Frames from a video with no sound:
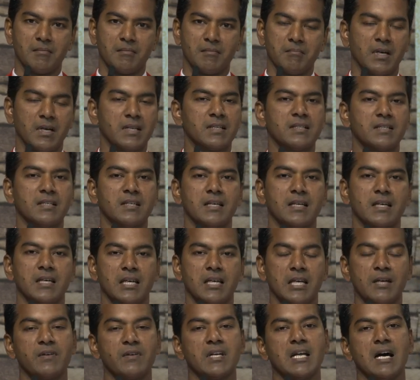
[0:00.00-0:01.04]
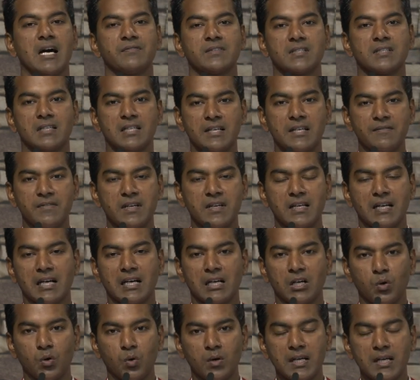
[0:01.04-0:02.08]
But even after living a
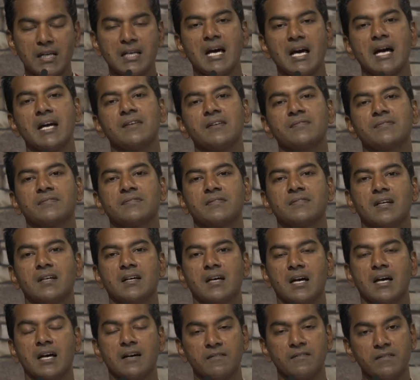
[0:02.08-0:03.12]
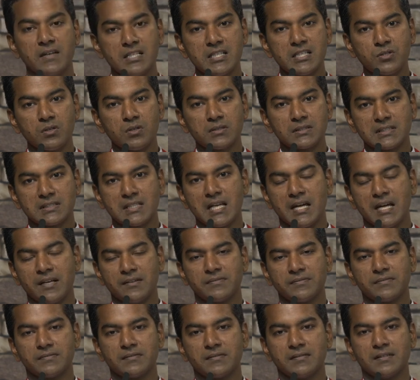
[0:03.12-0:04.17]
holy life, a virtuous
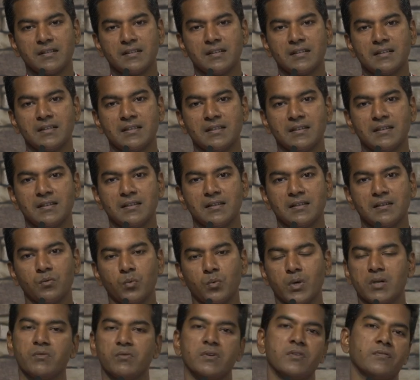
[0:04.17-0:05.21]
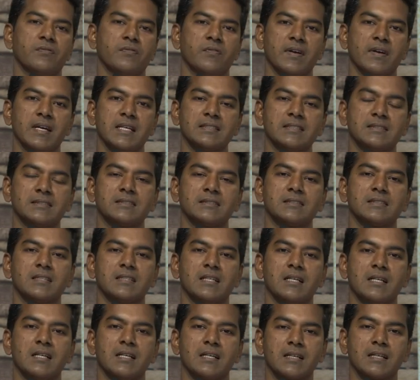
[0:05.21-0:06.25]
life, when we face
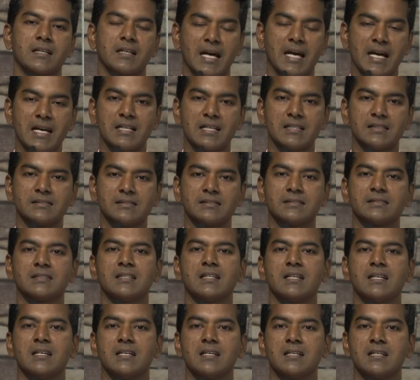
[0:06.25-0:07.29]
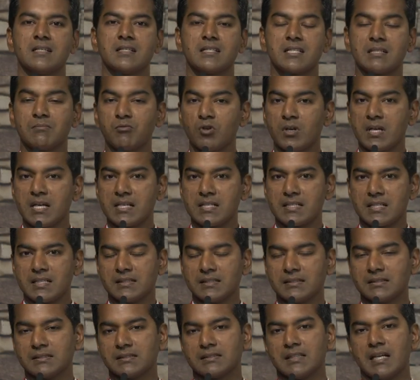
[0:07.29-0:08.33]
trials,
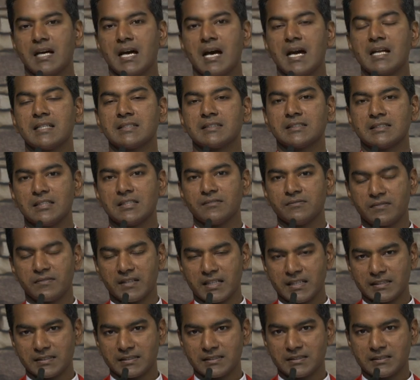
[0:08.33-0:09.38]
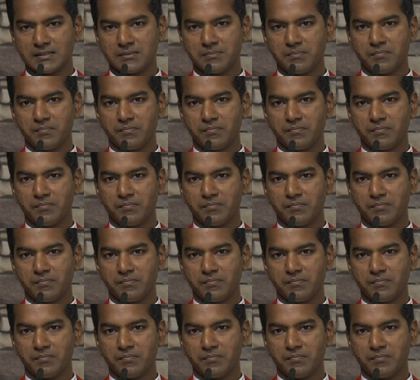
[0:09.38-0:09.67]
tribulations, and sufferings,